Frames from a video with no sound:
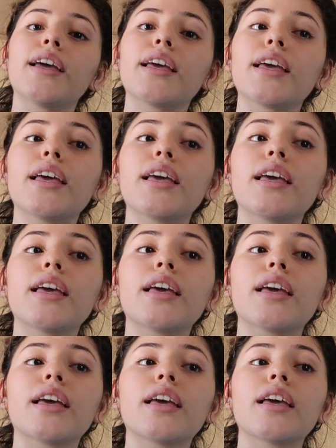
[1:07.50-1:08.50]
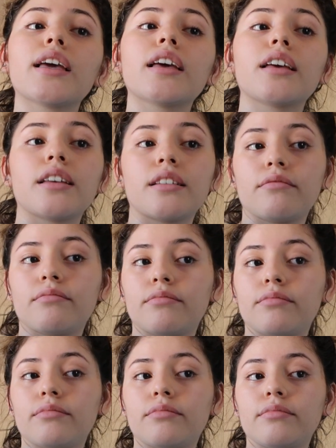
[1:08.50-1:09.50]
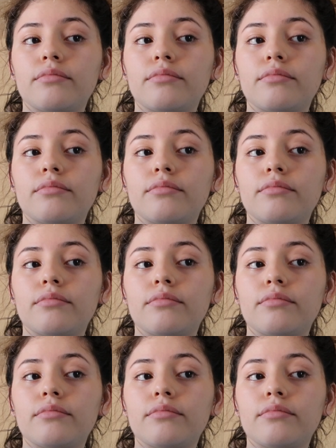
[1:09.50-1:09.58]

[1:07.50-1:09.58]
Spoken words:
(no one is talking)